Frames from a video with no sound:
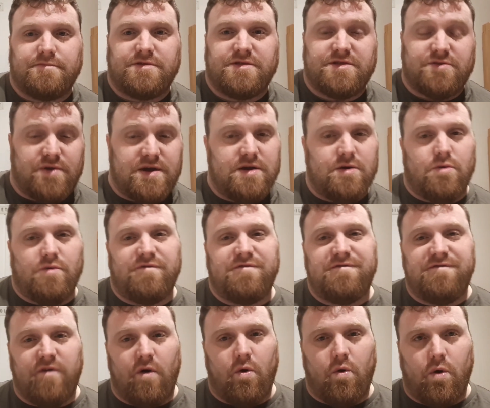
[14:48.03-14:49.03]
3 or
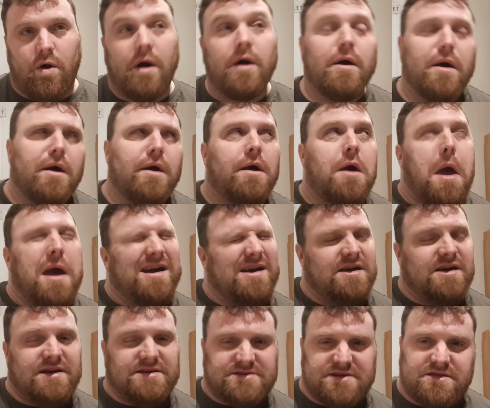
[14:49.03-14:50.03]
4
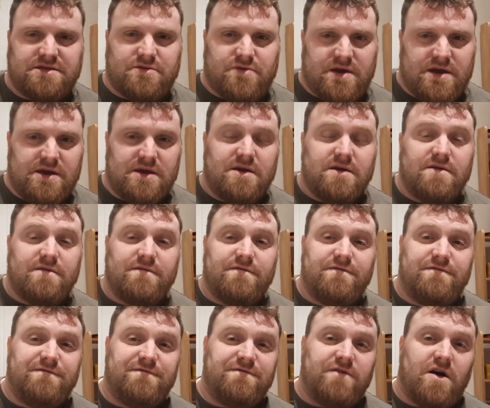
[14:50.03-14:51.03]
is a 3,
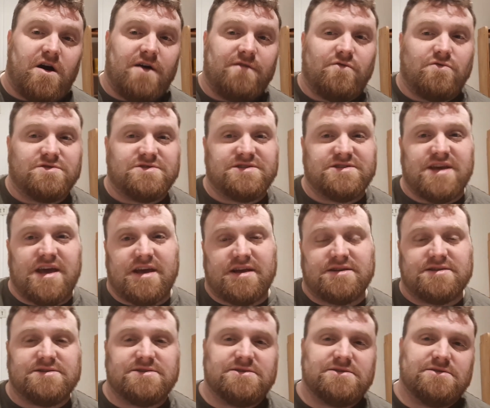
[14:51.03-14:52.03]
5 or
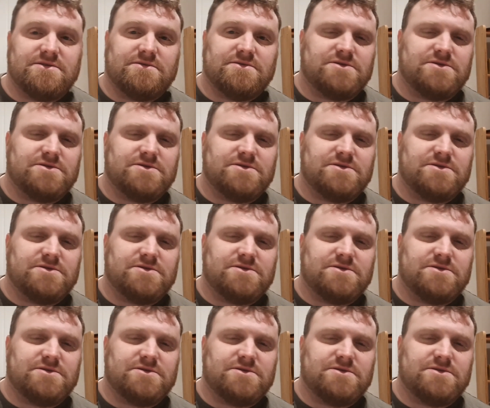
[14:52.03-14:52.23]
6.